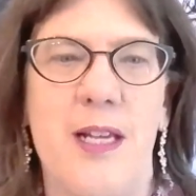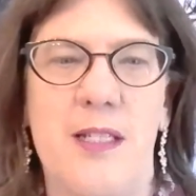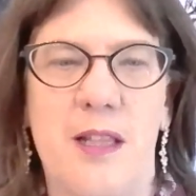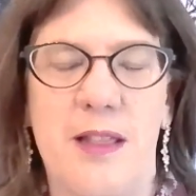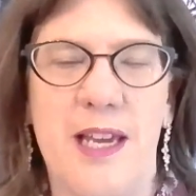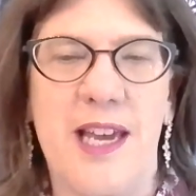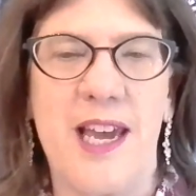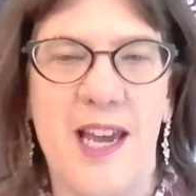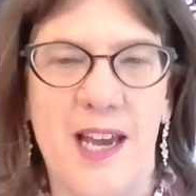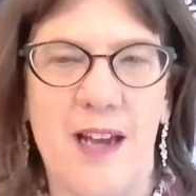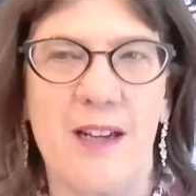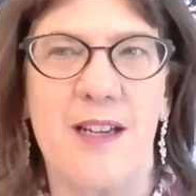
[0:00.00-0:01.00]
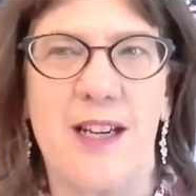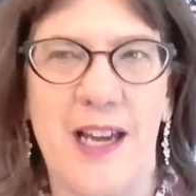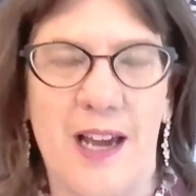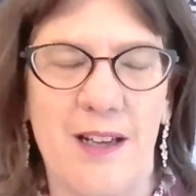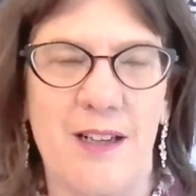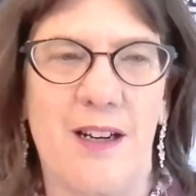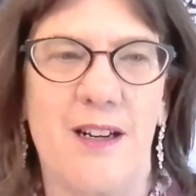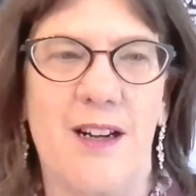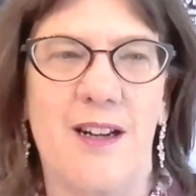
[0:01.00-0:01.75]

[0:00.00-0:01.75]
is that they can't get